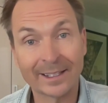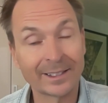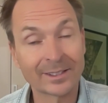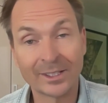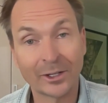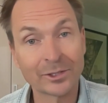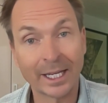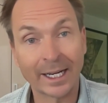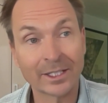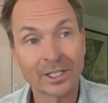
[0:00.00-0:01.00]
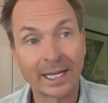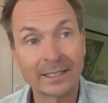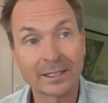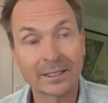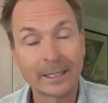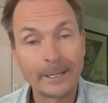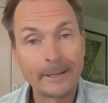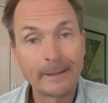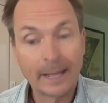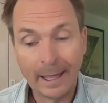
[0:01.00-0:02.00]
There's no second chances.
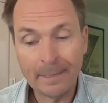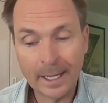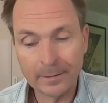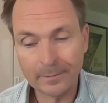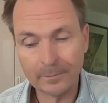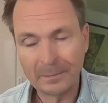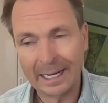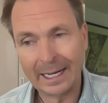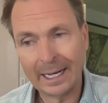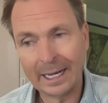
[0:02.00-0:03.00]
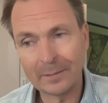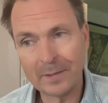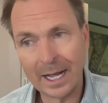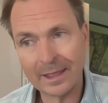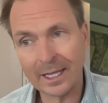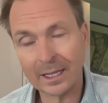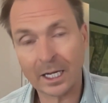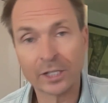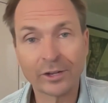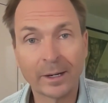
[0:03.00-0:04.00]
And then um, I think the
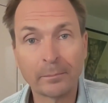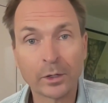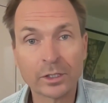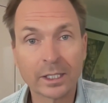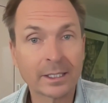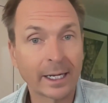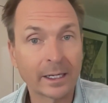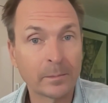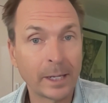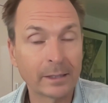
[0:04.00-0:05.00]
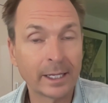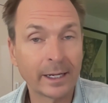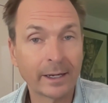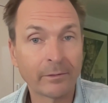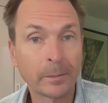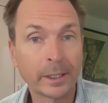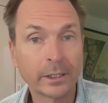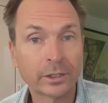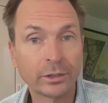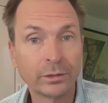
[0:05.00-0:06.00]
country I'm most excited about getting everybody
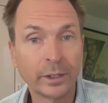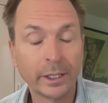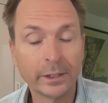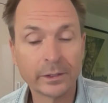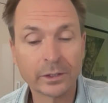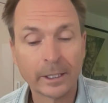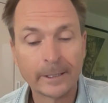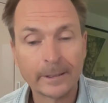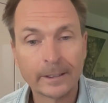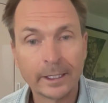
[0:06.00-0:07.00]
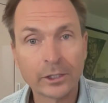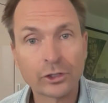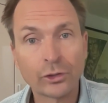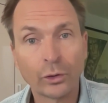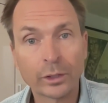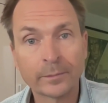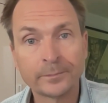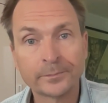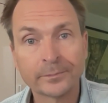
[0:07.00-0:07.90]
to is is Jordan.